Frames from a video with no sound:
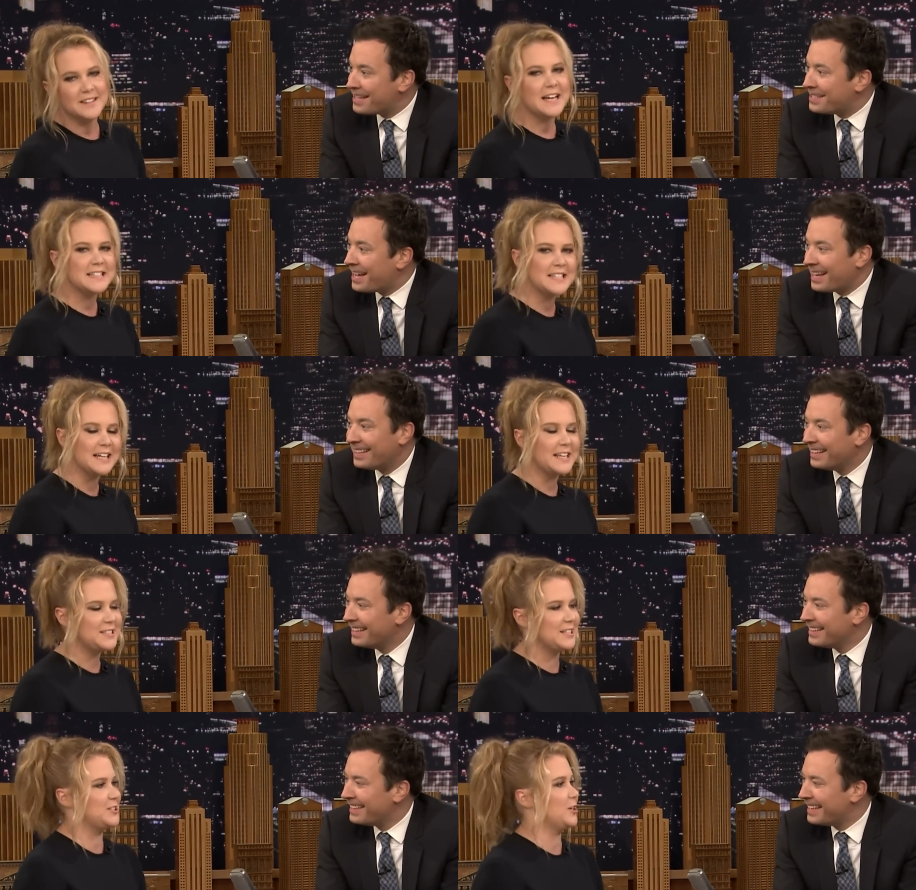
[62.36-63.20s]

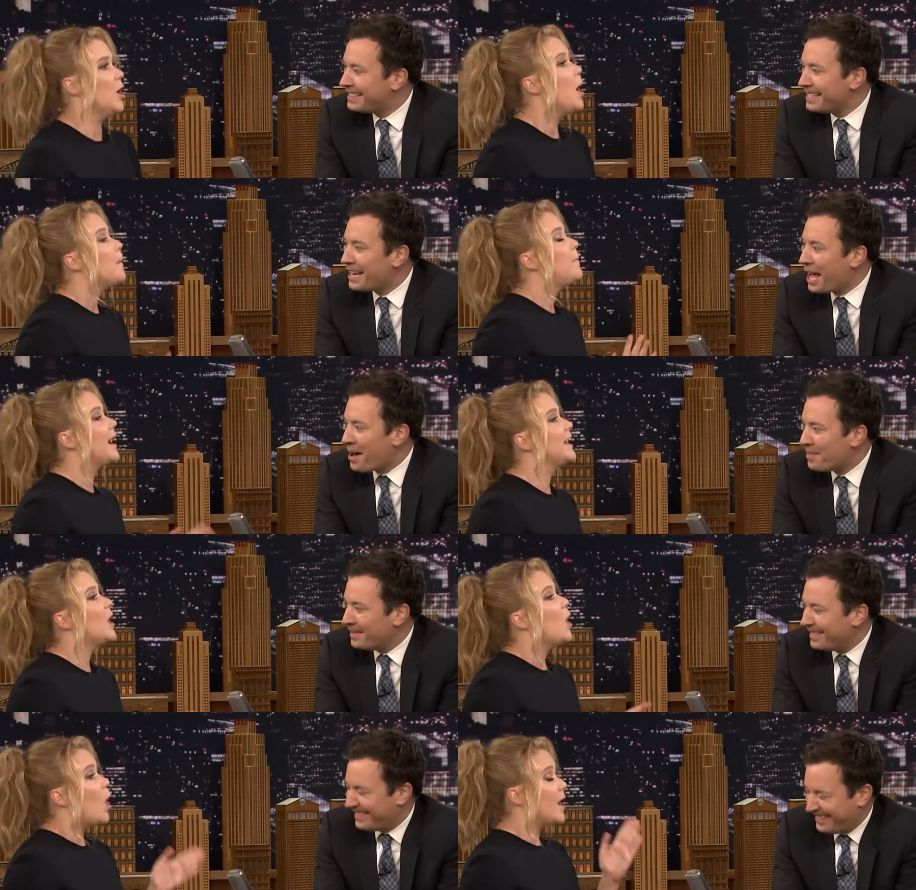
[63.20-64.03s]
Speaker 1: That's not true.
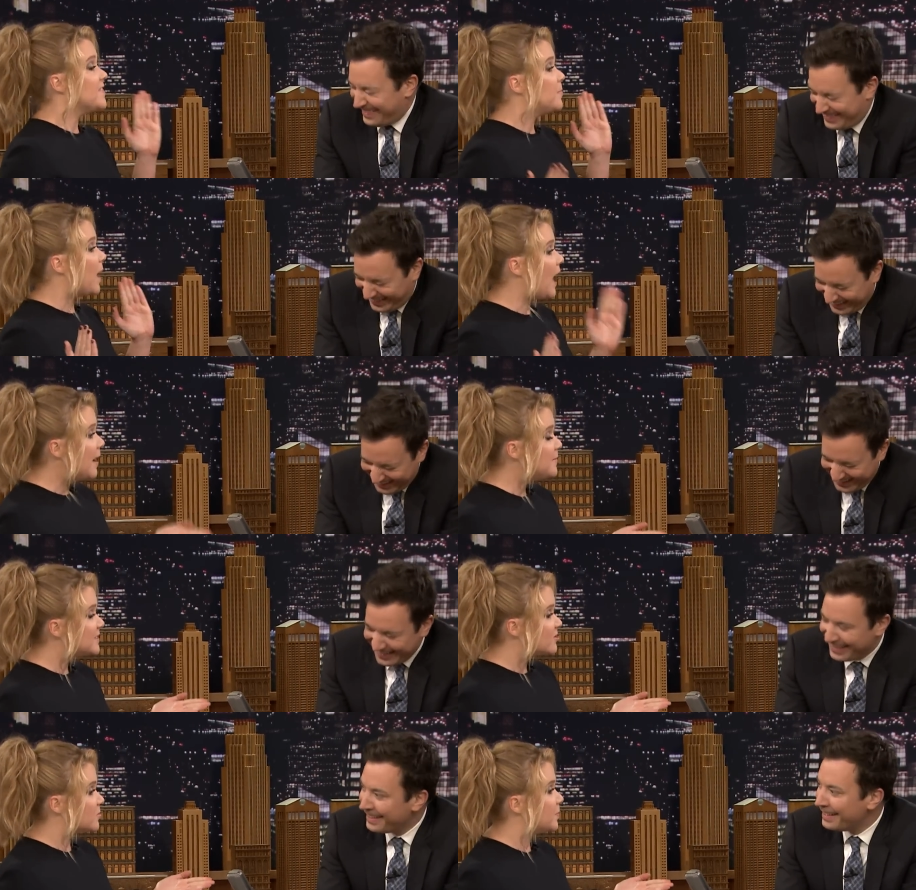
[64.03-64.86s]
But in the
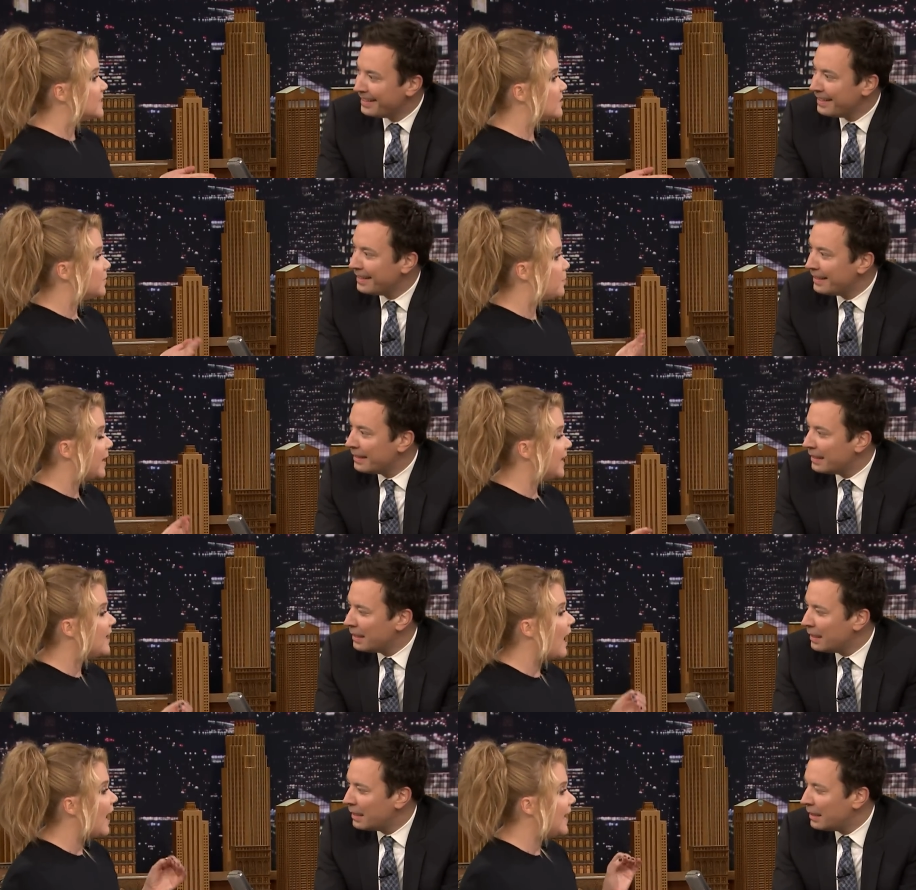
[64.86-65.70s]
Bahamas, there's a place called
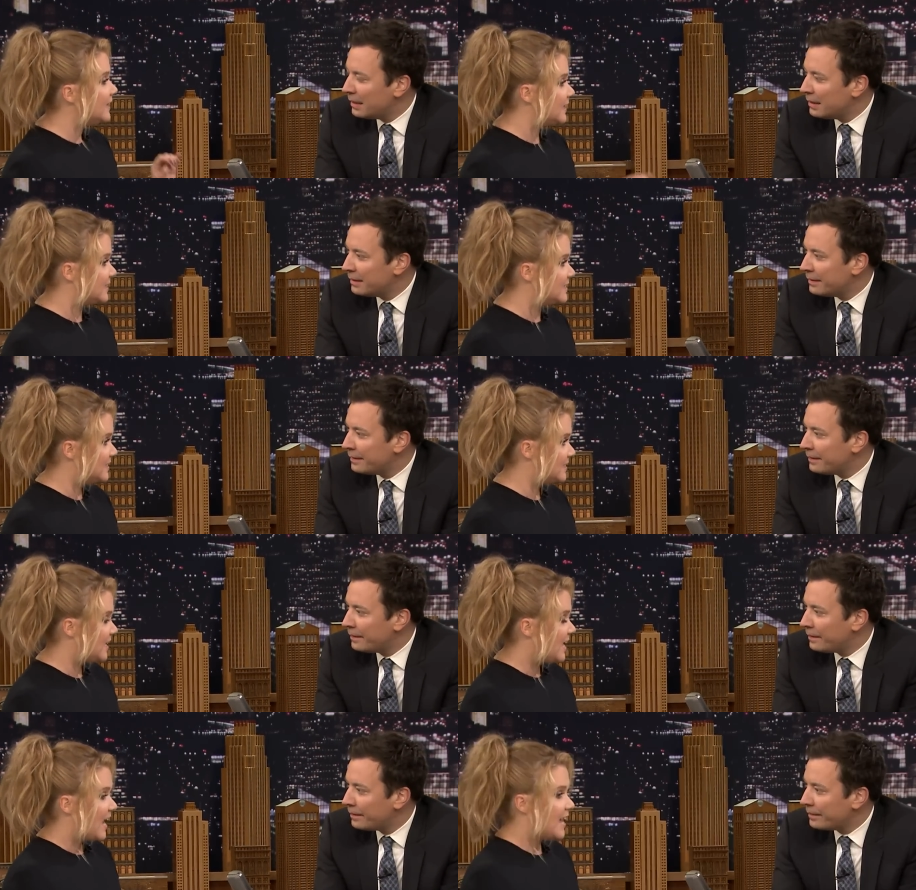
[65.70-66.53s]
Pig
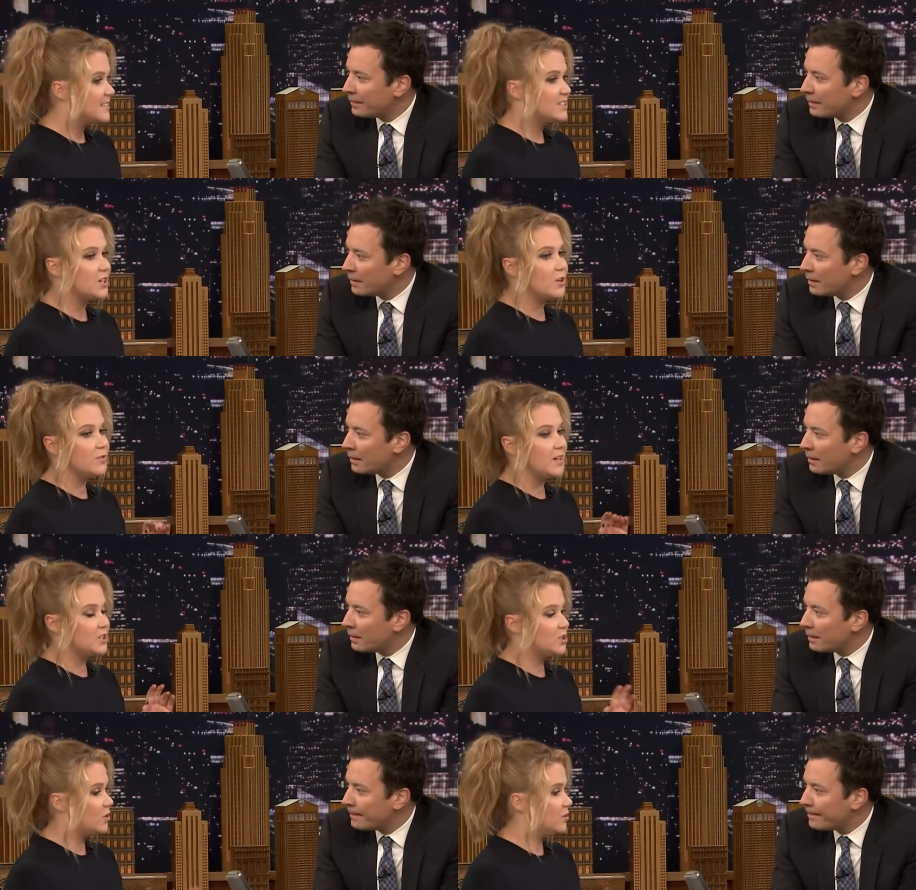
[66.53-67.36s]
Island, and so
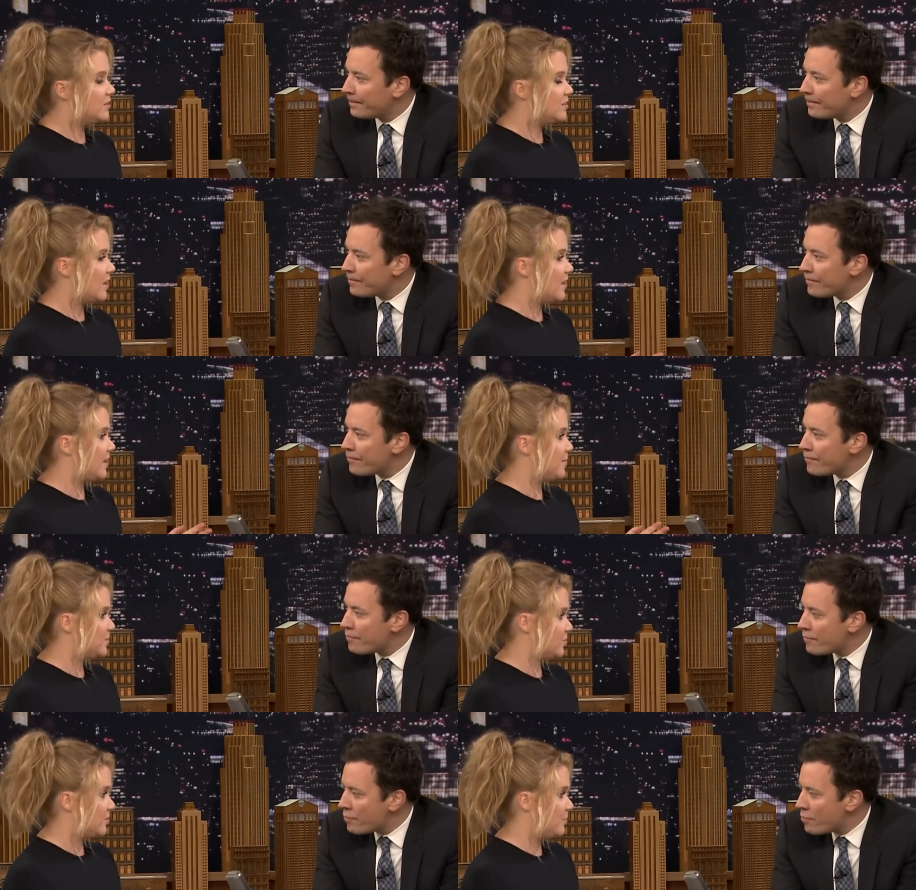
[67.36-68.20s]
they showed an
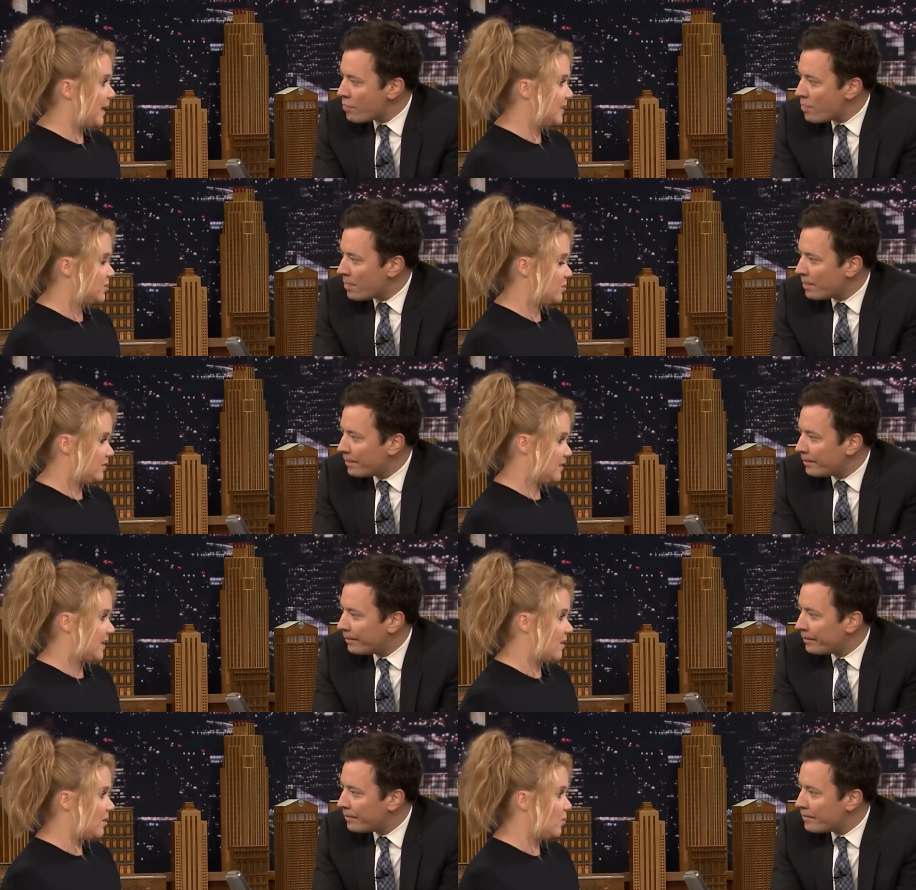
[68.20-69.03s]
episode of The Bachelor
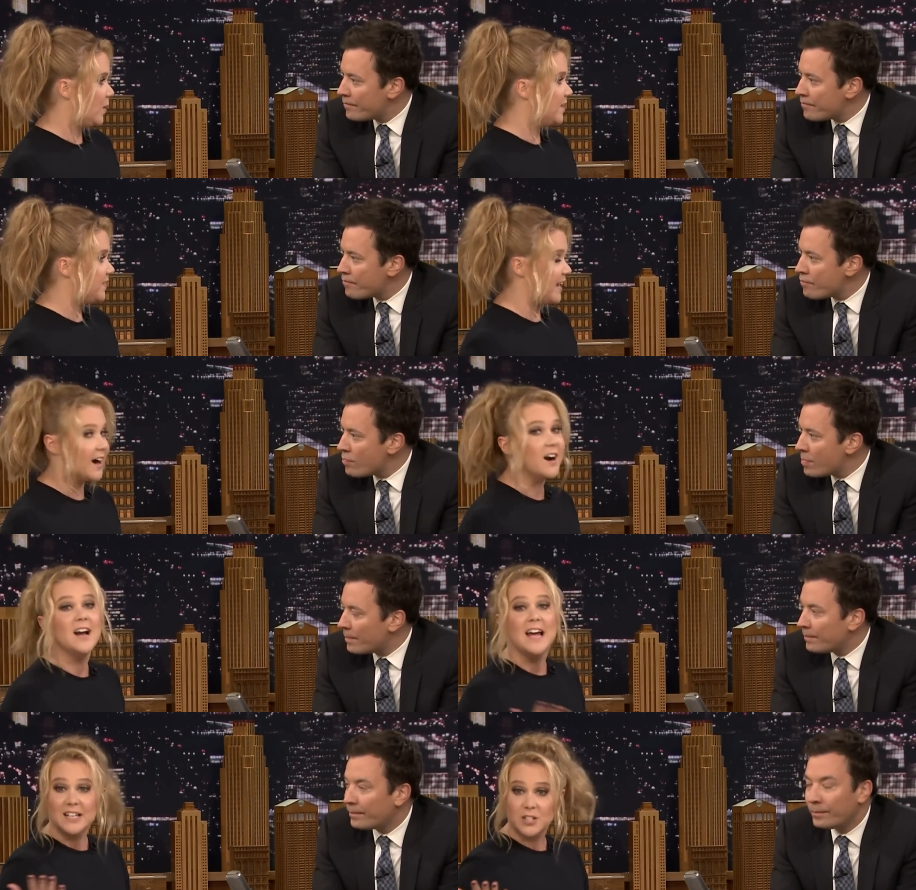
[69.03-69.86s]
that they all went
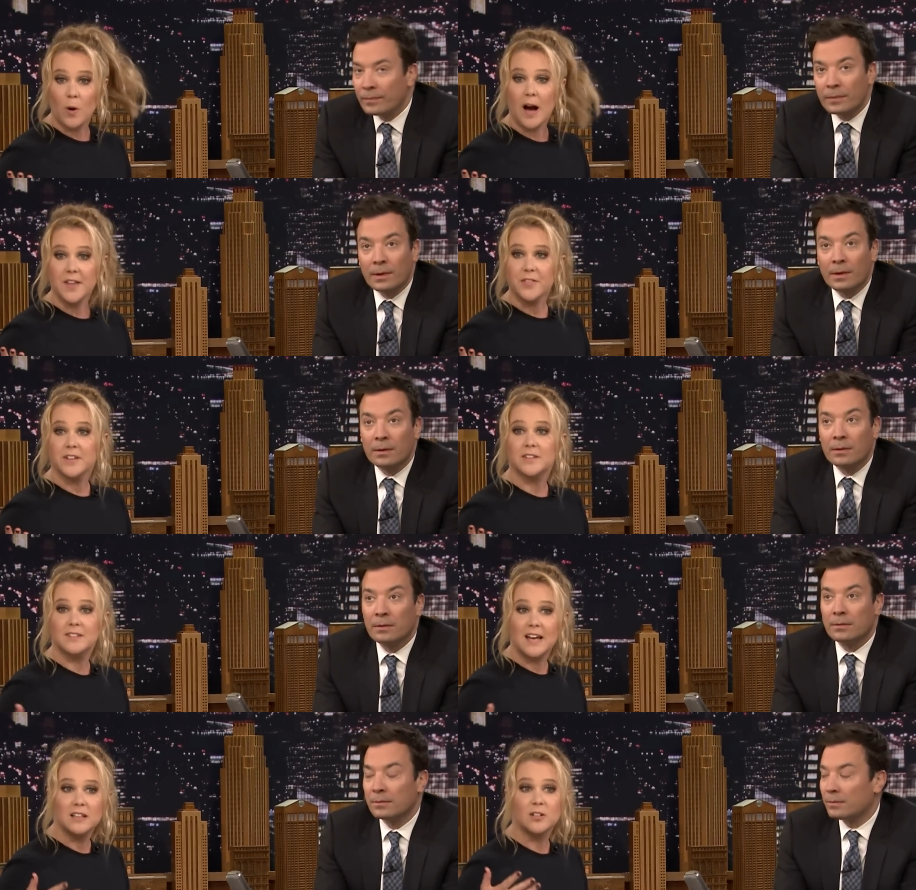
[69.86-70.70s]
there. So I thought
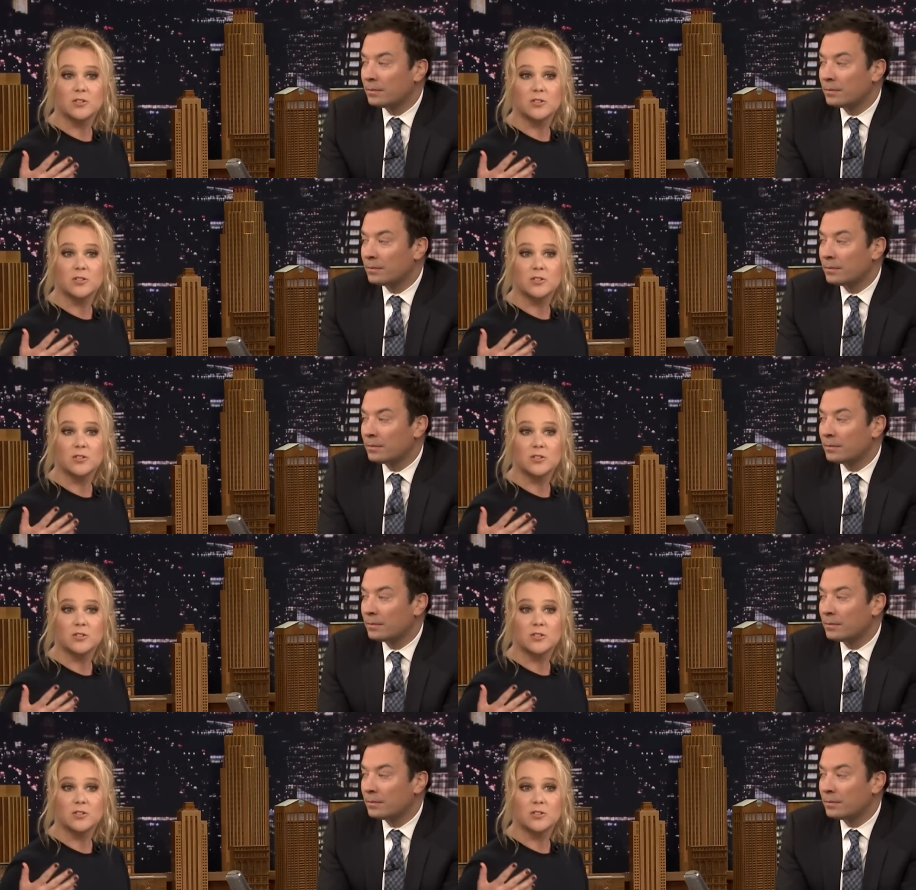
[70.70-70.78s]
that that